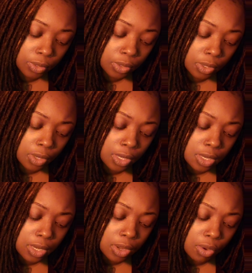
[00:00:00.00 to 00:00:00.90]
their
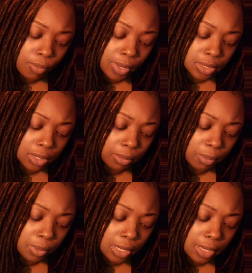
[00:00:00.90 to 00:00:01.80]
ego messed them
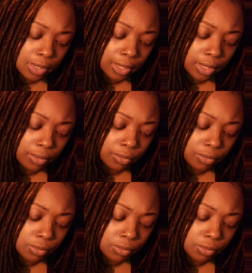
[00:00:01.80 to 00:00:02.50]
up a lot in life.